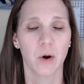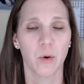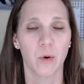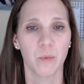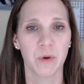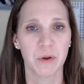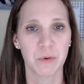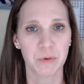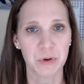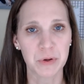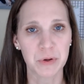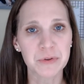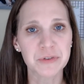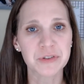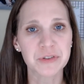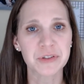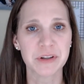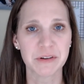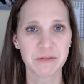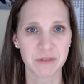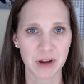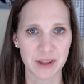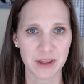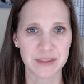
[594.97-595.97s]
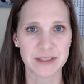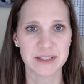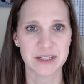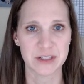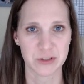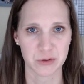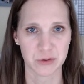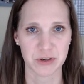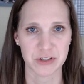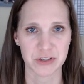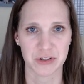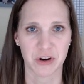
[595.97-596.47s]
We usually run the
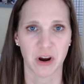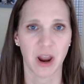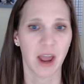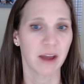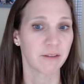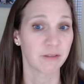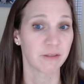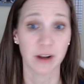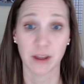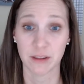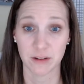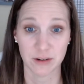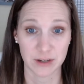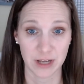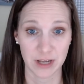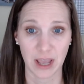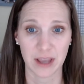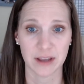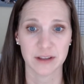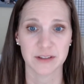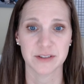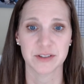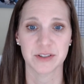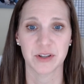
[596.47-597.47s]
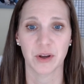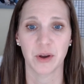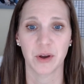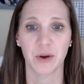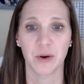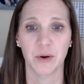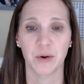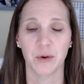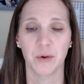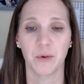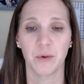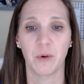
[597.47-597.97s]
dishwasher every other day.
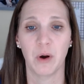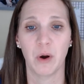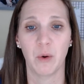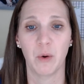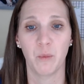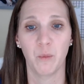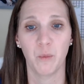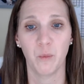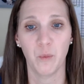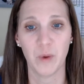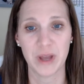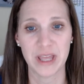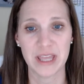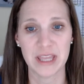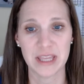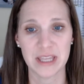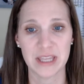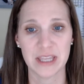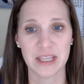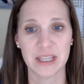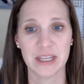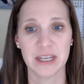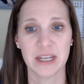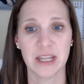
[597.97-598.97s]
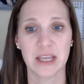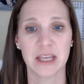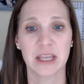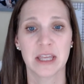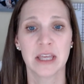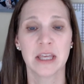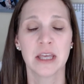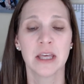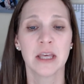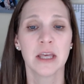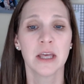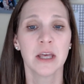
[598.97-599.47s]
So when
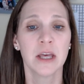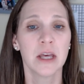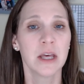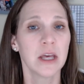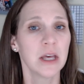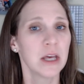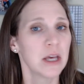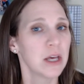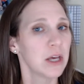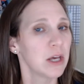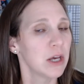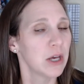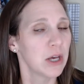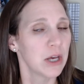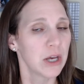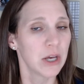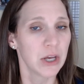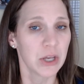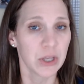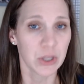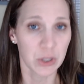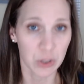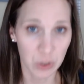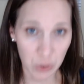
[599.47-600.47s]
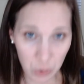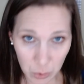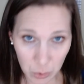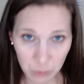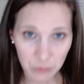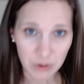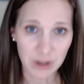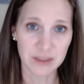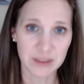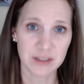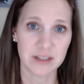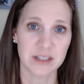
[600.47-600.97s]
you
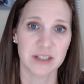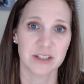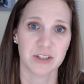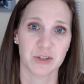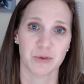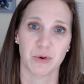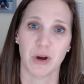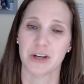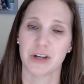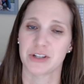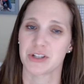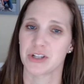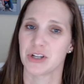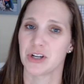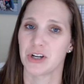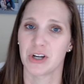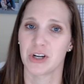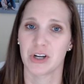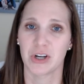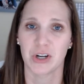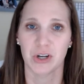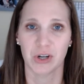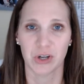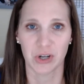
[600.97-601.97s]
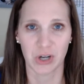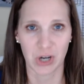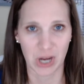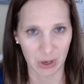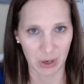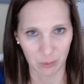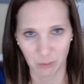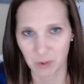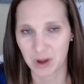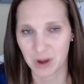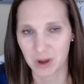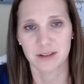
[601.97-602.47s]
run the dishwasher,
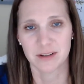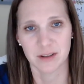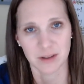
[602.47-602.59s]
at what